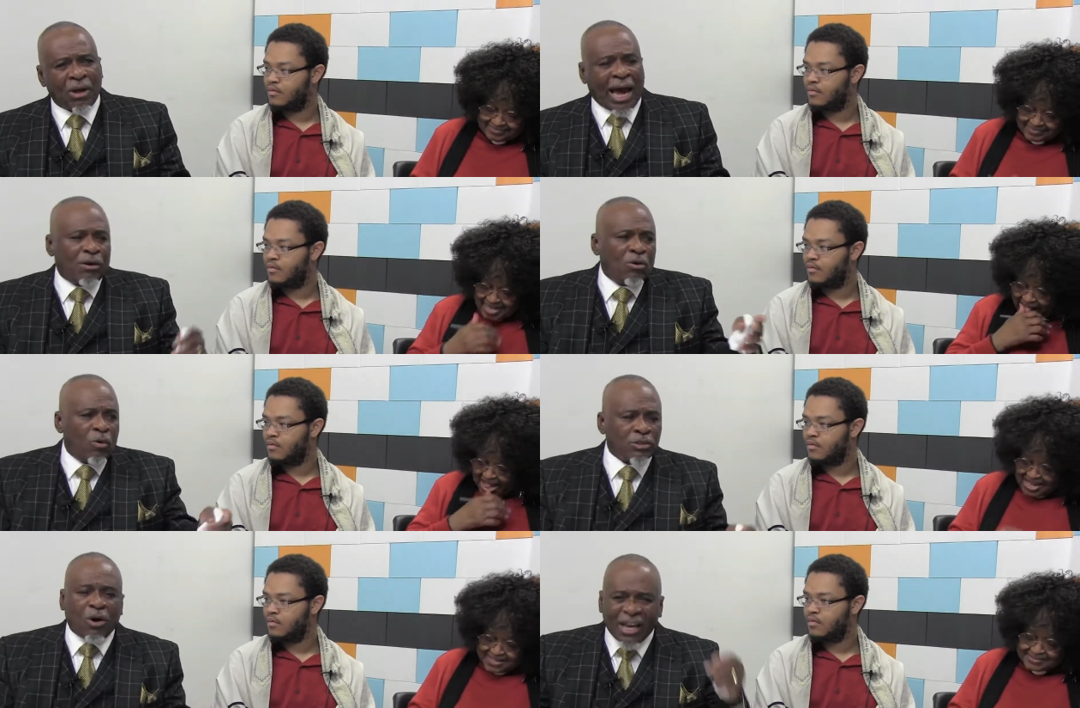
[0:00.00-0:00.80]
Speaker 1: I don't know
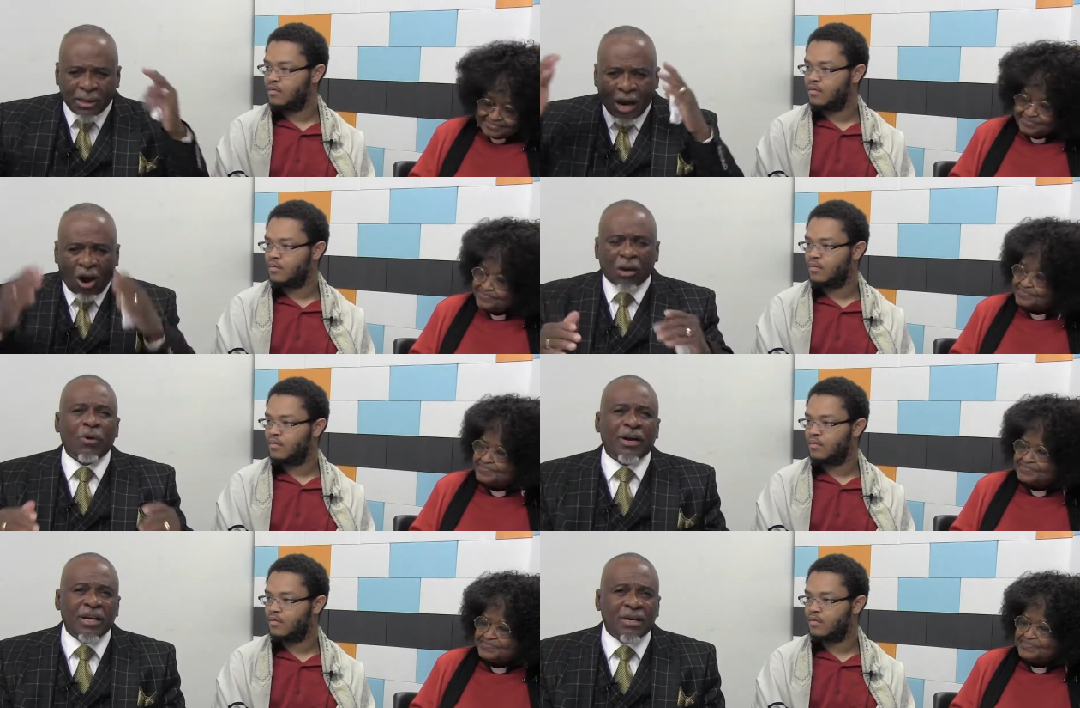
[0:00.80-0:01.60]
what's wrong, and call it
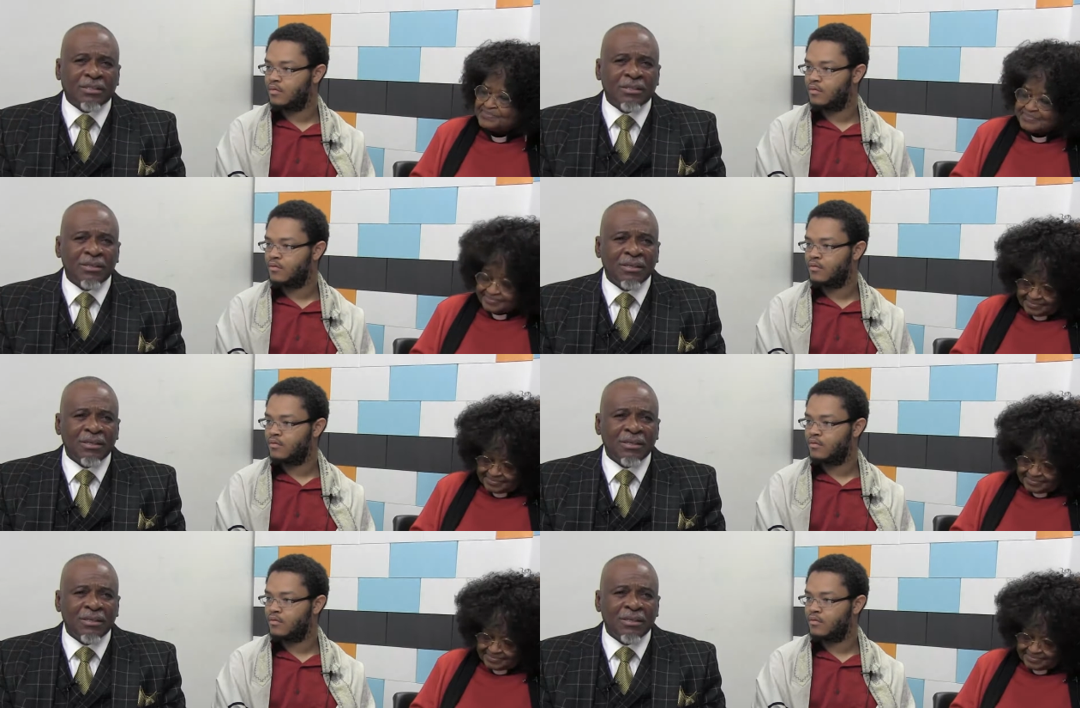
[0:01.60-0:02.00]
what it is.